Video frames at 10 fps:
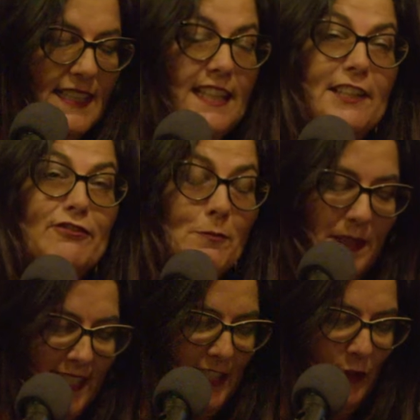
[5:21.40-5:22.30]
Giddy from
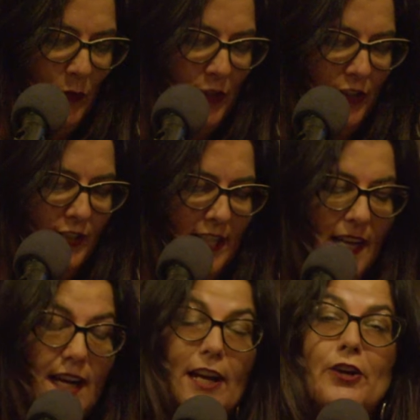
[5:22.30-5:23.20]
placing orders,
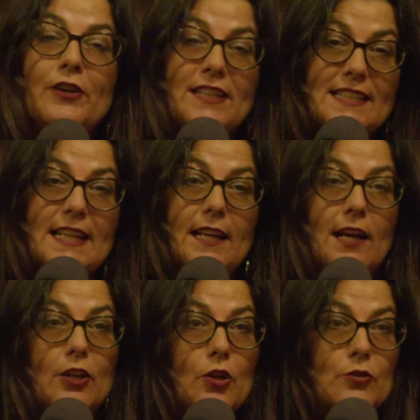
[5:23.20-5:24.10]
I hurried to say
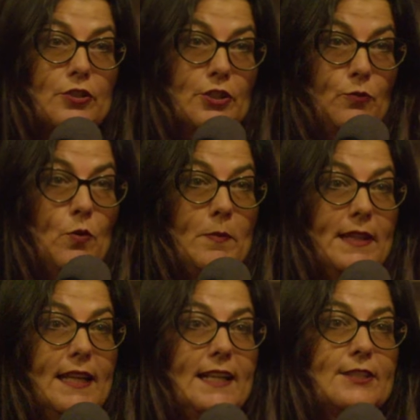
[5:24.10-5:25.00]
hello to this
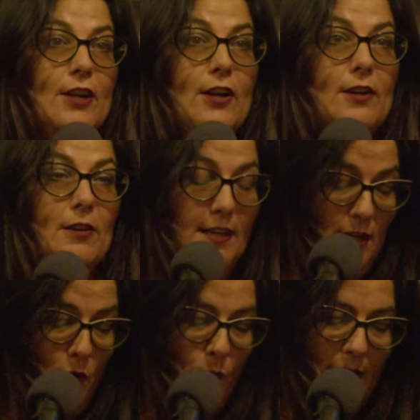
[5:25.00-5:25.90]
woman that I saw
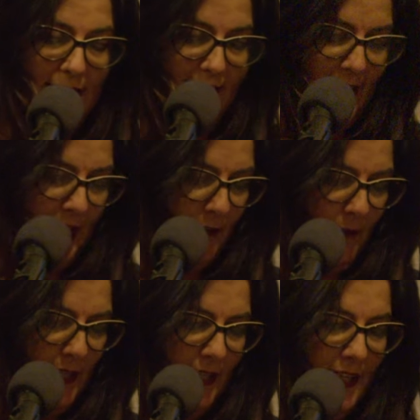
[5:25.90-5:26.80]
walking ahead of
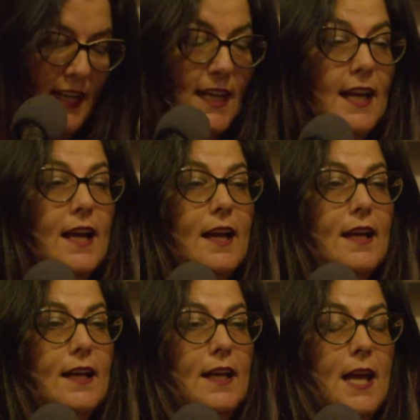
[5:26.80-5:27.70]
me,
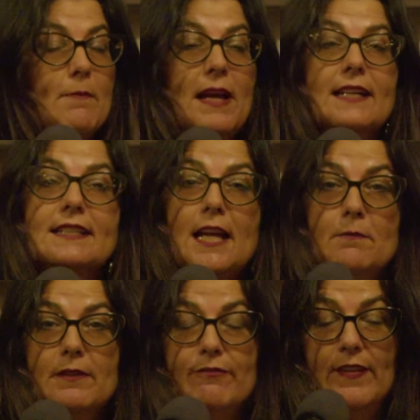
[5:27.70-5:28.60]
and my
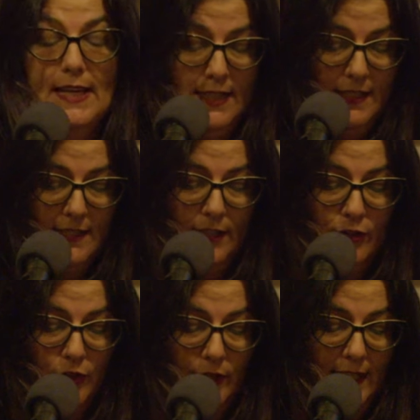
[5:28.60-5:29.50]
excitement faded as I
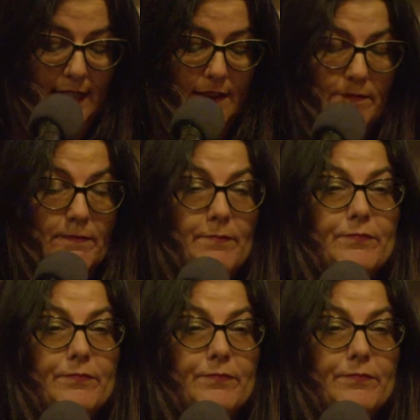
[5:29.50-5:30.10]
took her in.